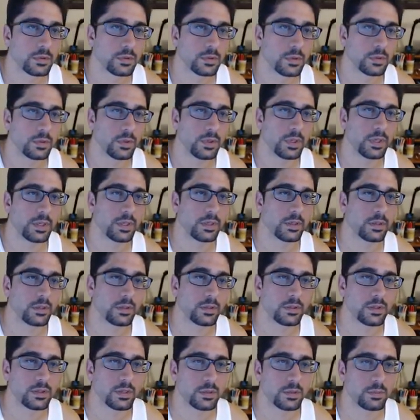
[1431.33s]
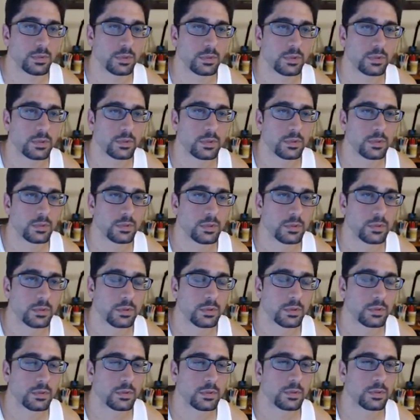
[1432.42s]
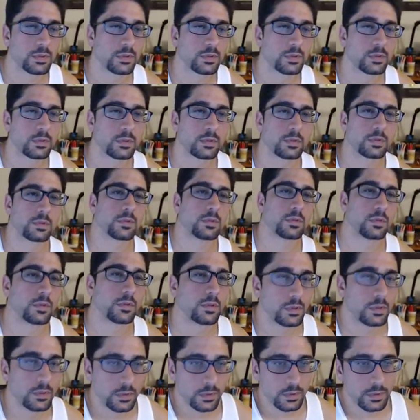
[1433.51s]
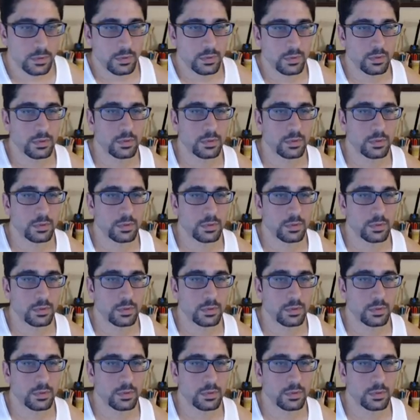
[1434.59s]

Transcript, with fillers: Alright, okay. Good job. David is the best.